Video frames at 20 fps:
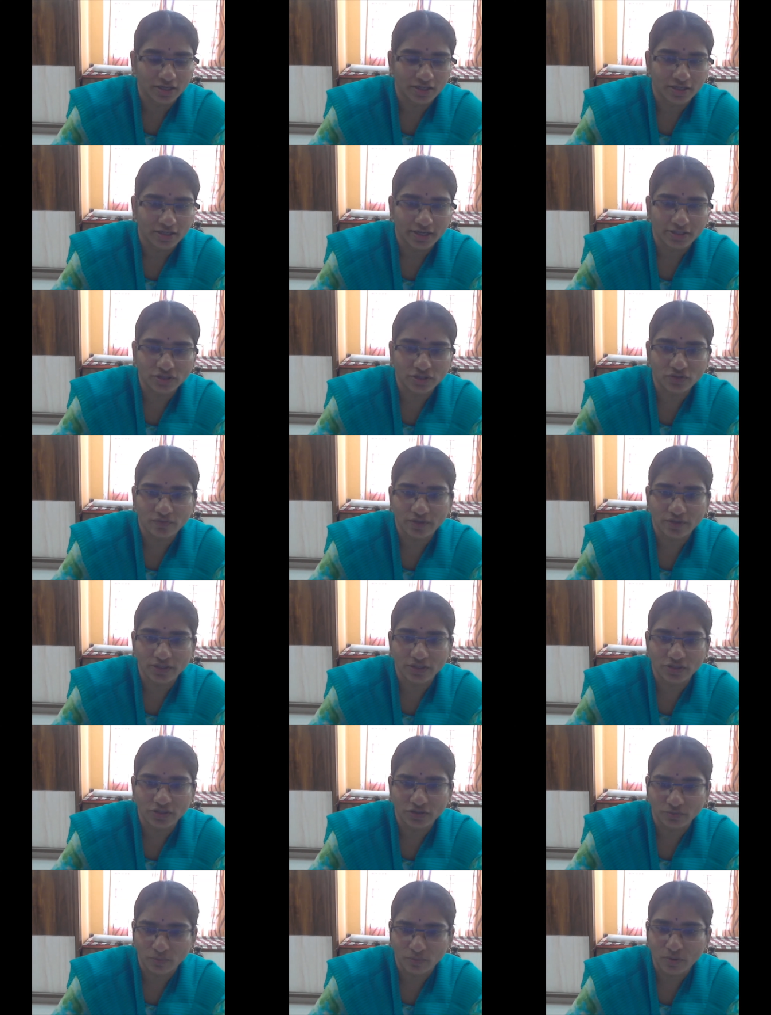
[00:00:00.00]
Next one
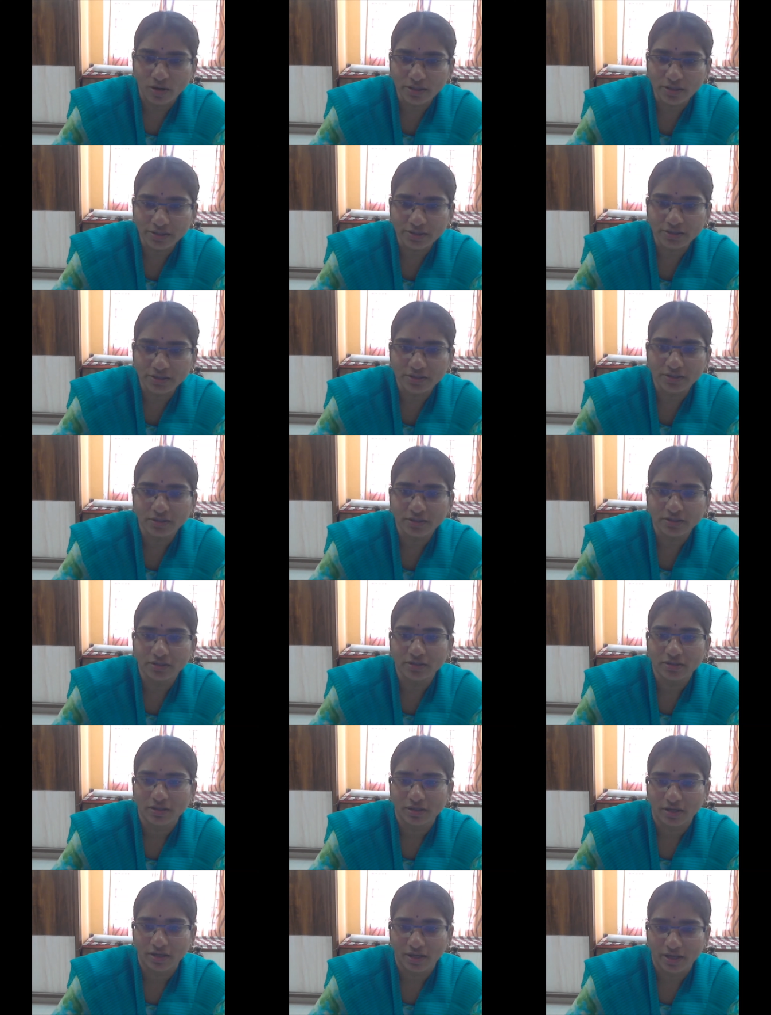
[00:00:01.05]
is bot,
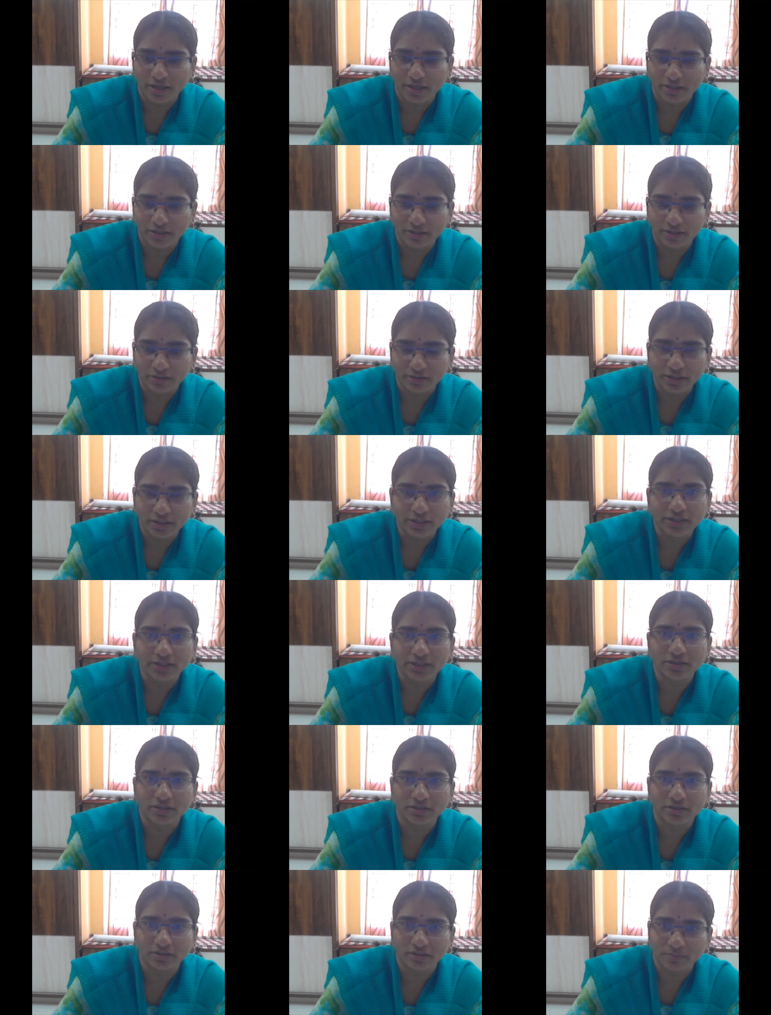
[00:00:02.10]
and that
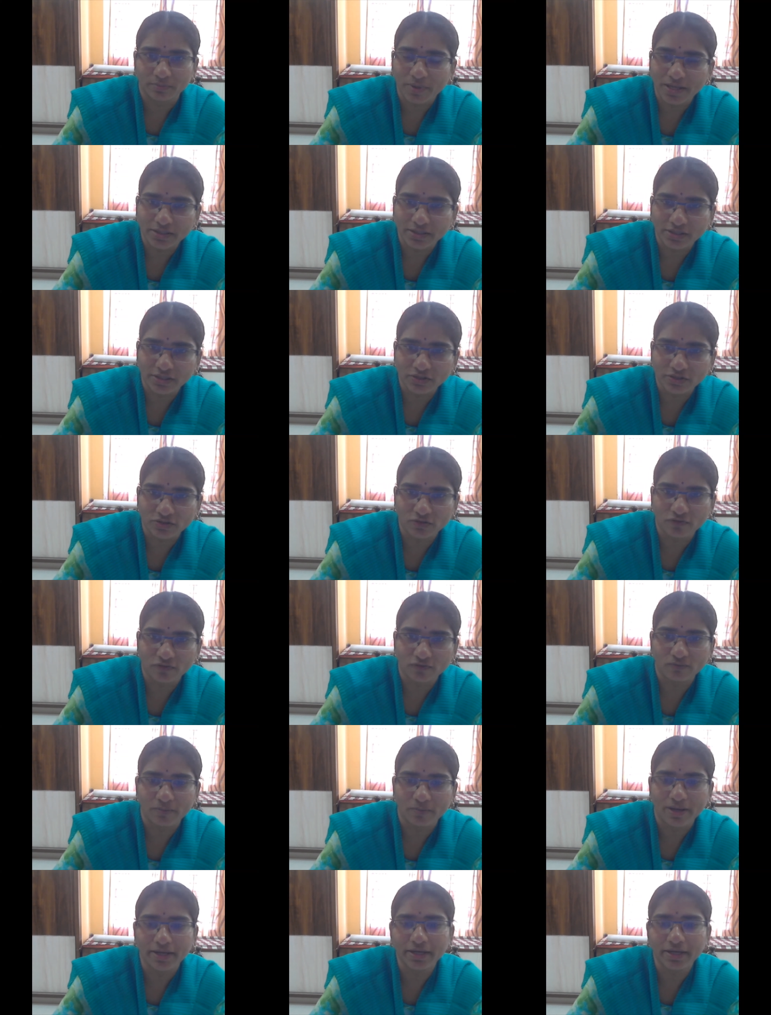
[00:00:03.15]
is past tense of
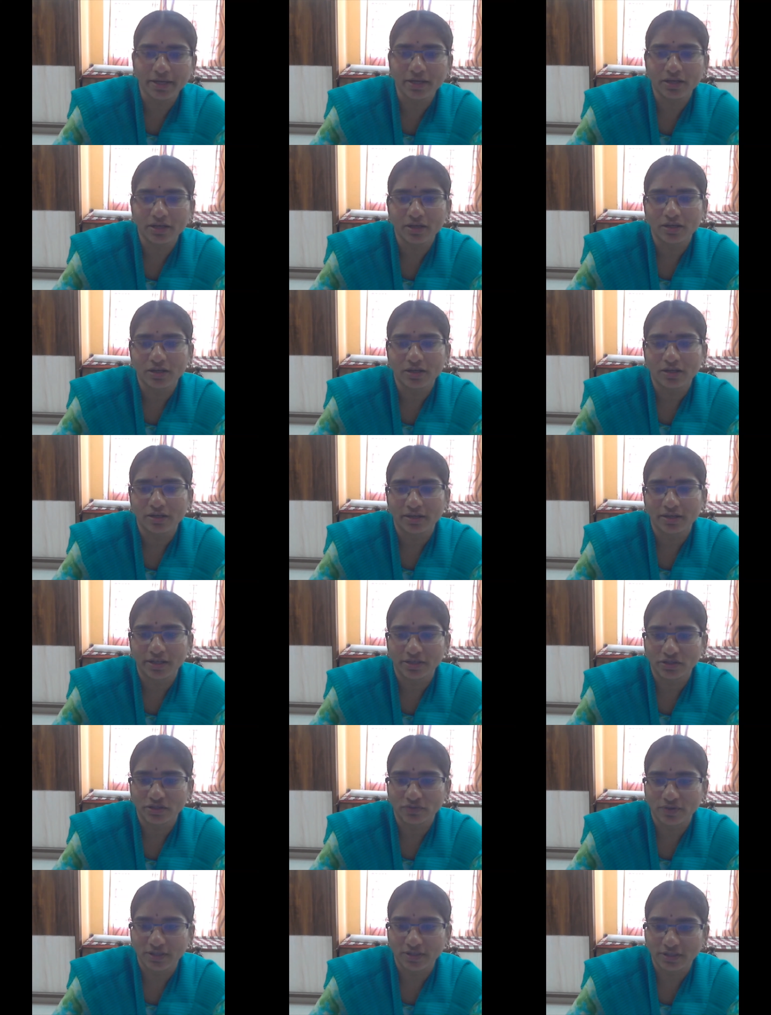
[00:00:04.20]
buy.
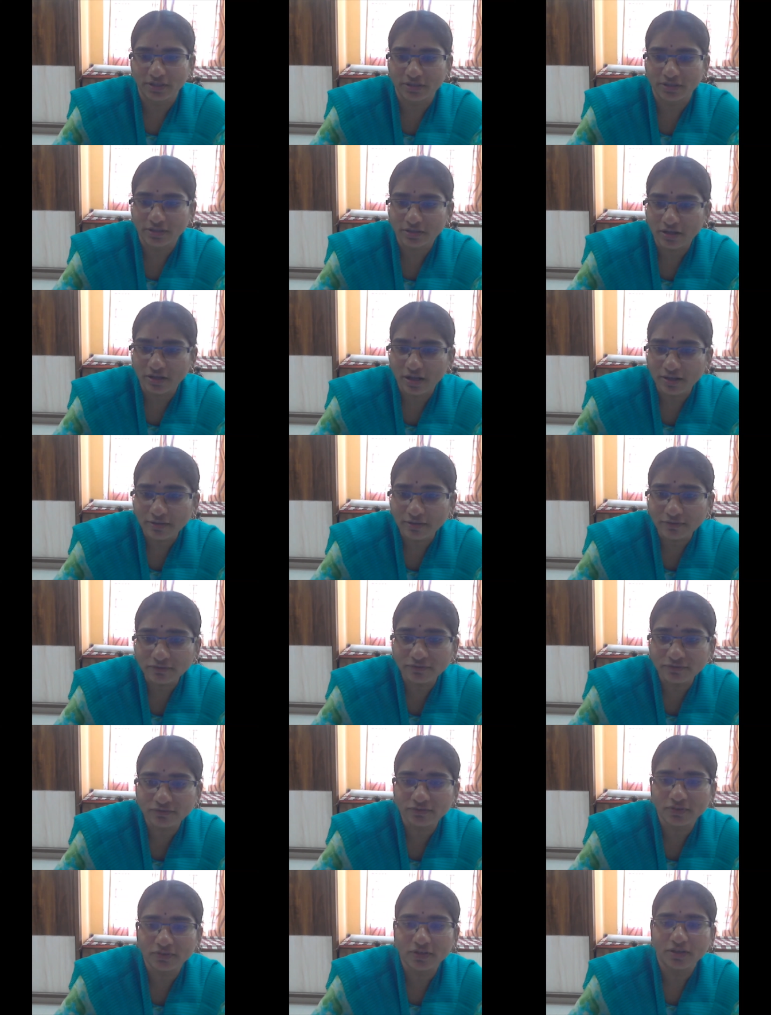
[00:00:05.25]
Next one is
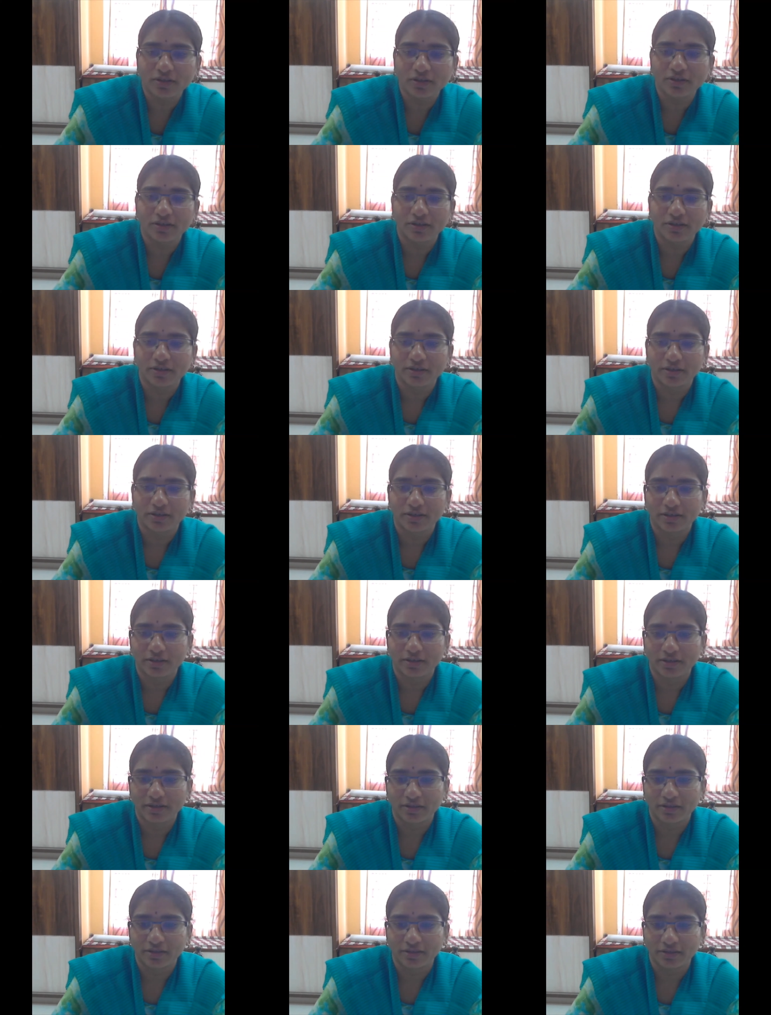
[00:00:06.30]
cough,
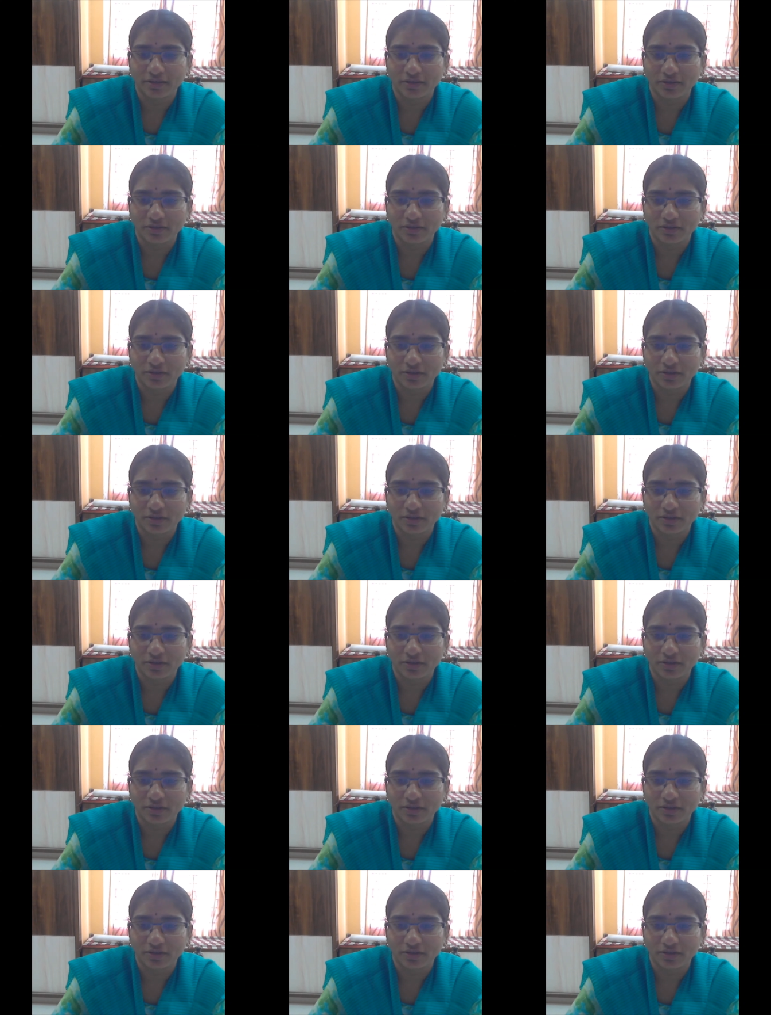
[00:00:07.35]
um,